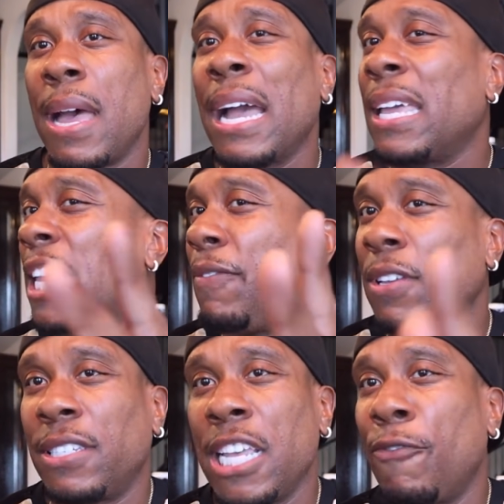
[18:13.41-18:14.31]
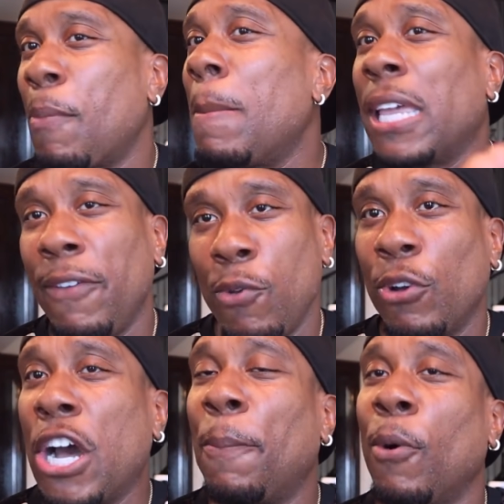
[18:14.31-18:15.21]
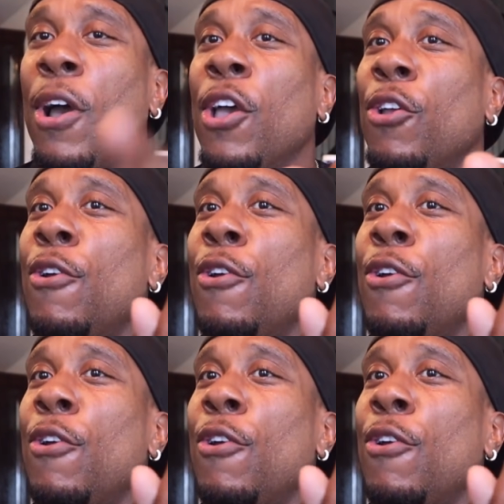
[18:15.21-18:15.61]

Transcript: I can give you several, but I'm gonna give you a couple.